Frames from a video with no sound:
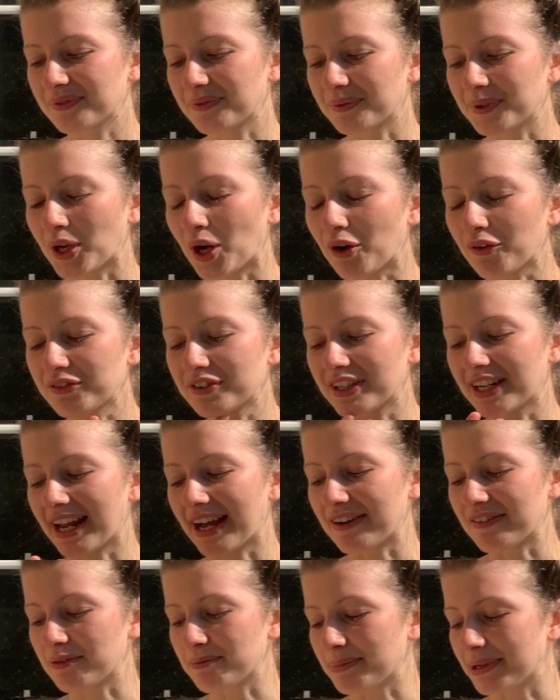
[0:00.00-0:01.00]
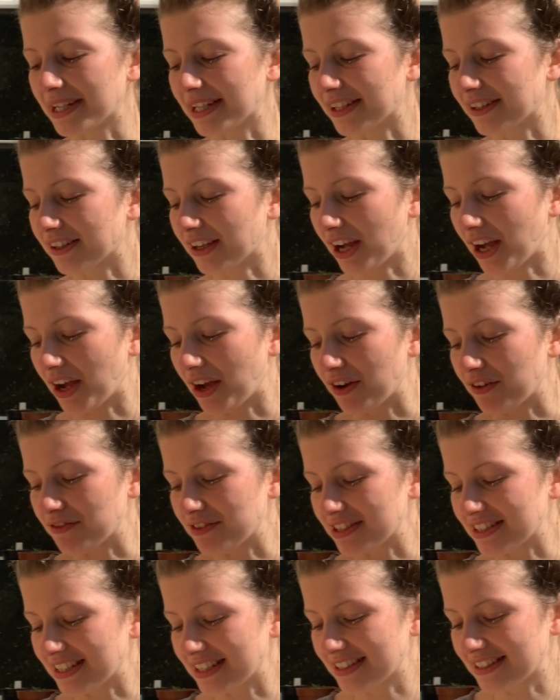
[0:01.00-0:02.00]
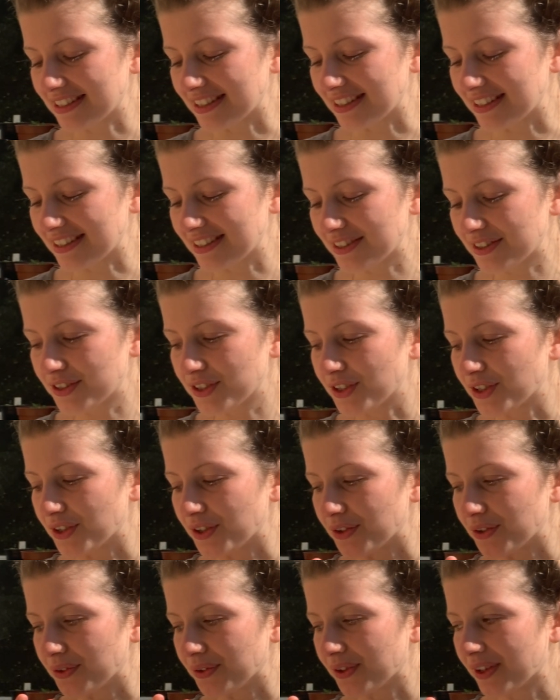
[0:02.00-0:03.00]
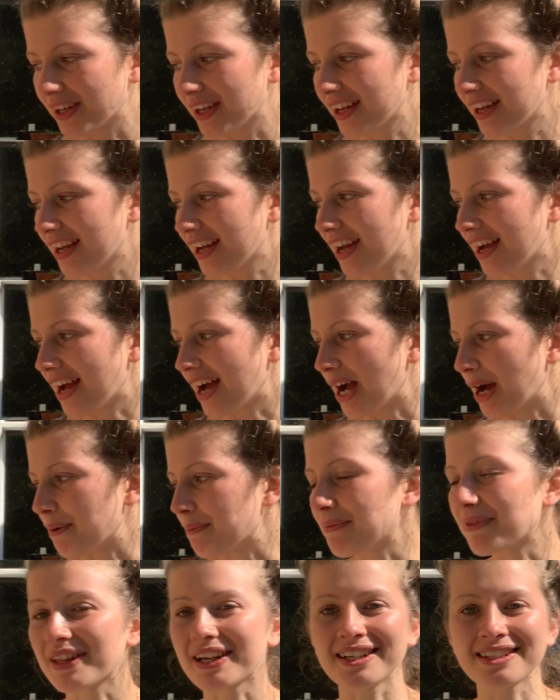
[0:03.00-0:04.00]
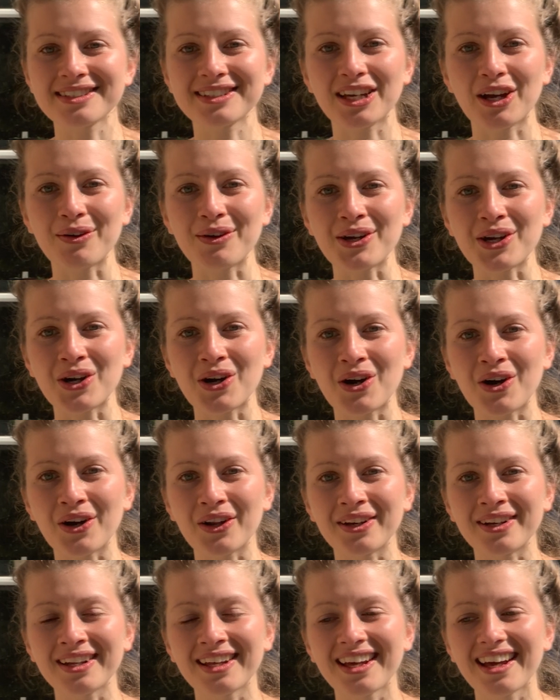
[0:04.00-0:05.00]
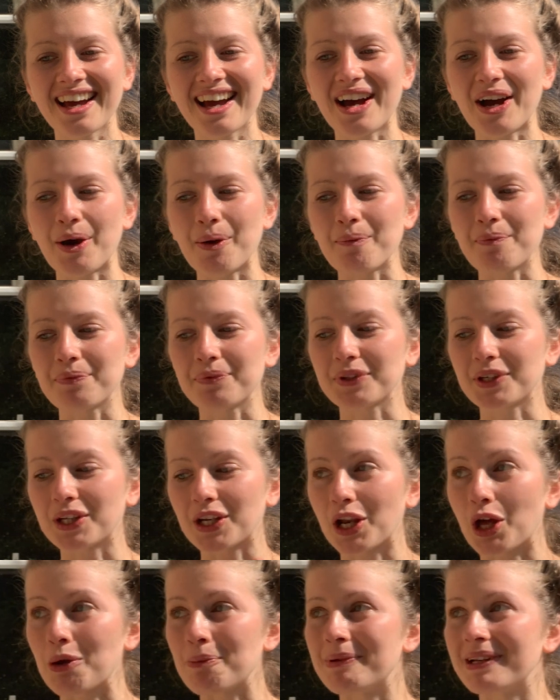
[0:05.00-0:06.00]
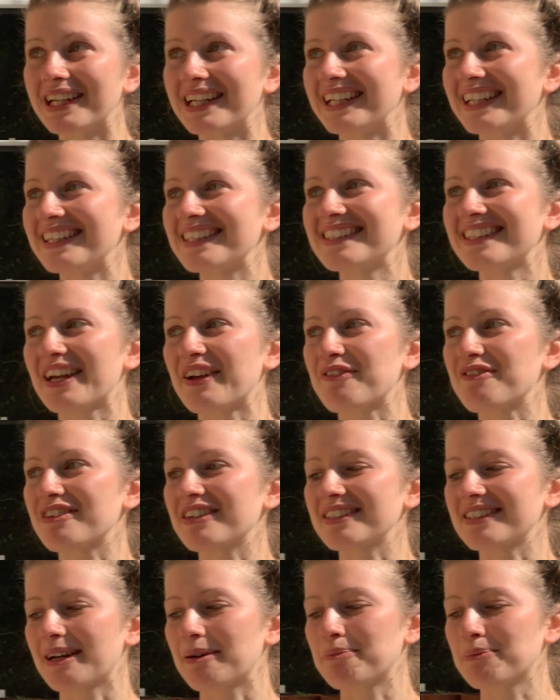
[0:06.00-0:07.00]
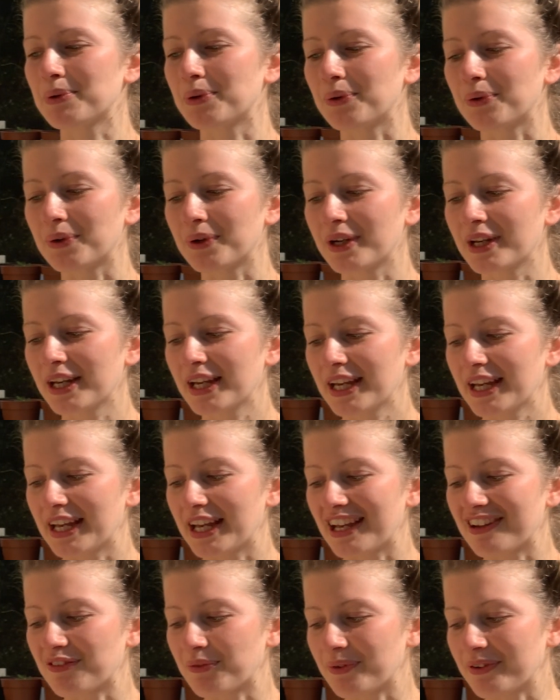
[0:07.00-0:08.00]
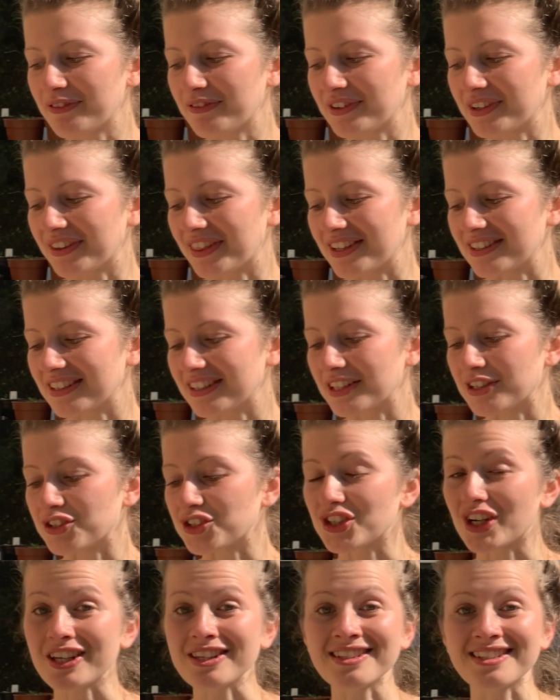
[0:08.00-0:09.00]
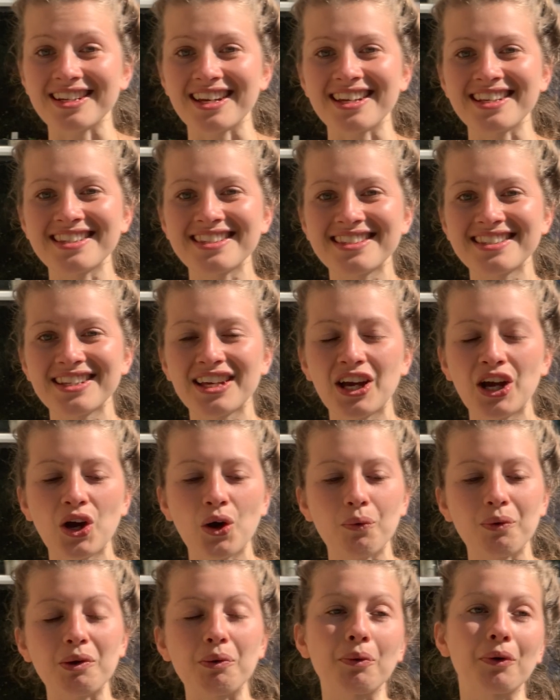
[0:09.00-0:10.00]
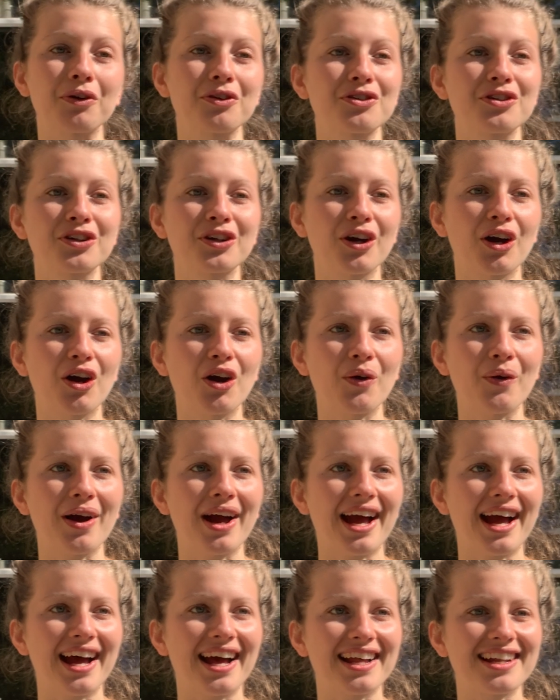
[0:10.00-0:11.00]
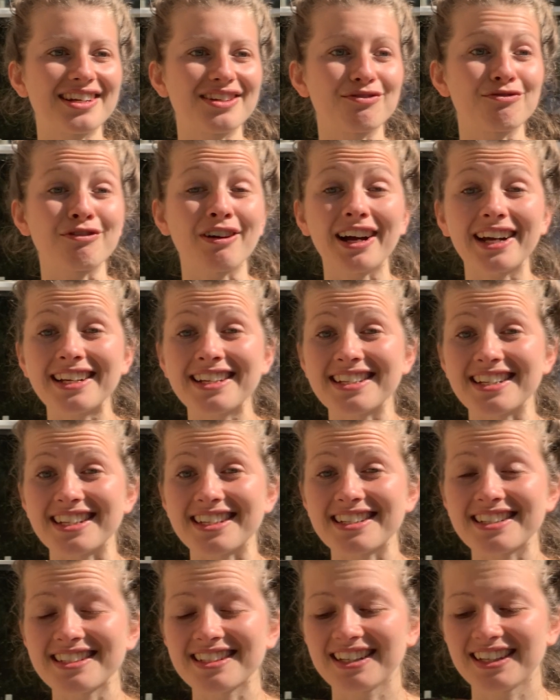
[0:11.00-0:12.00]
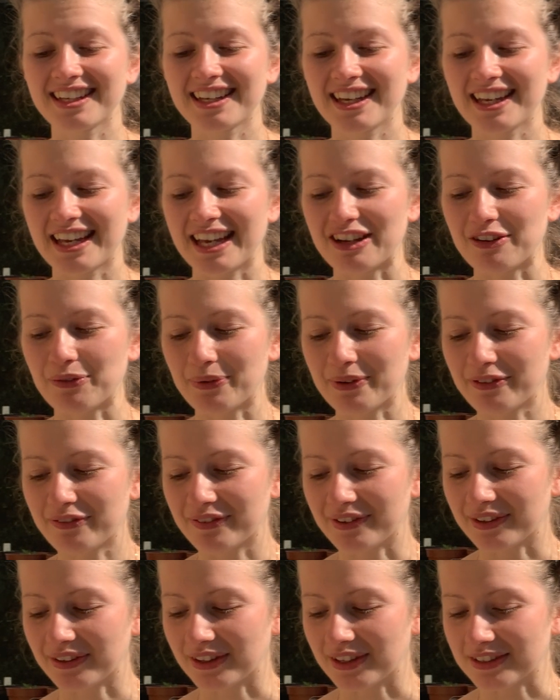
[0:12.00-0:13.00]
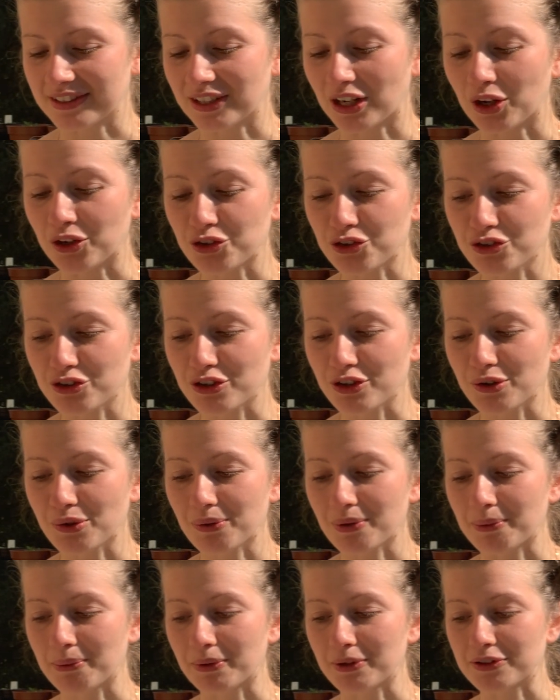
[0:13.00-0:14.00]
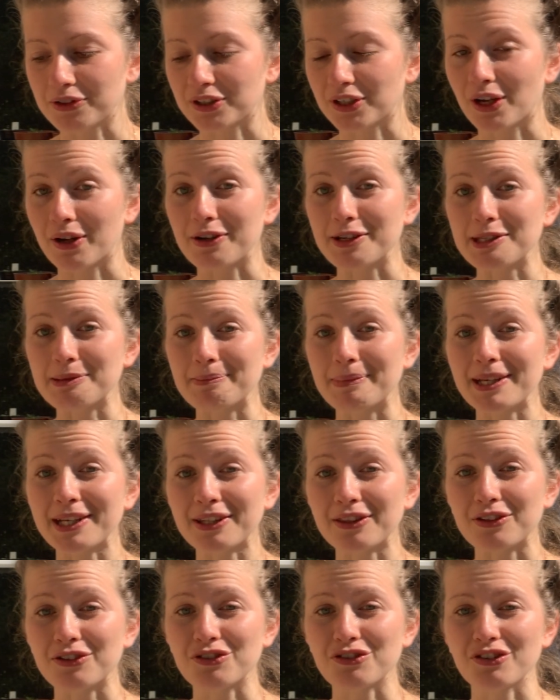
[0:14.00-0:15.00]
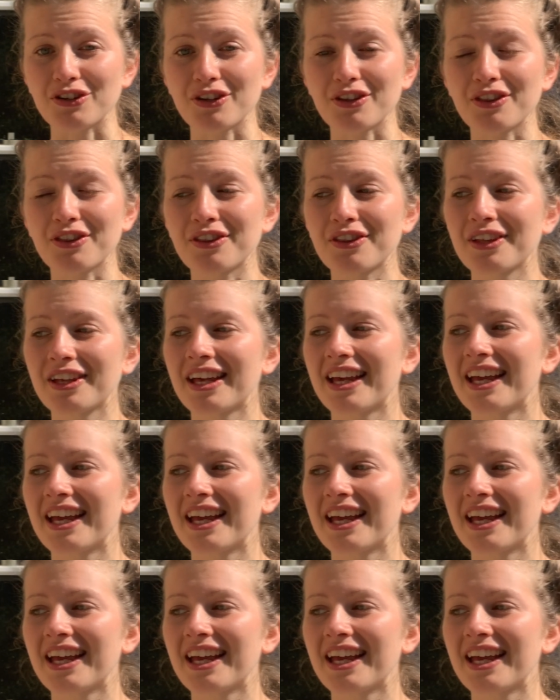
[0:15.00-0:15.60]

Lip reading: we often have a big resistance to things going on globally. Say, for example, if we feel there's an injustice, we want to go and right it. If we feel there's an untruth, we want to go and speak the truth.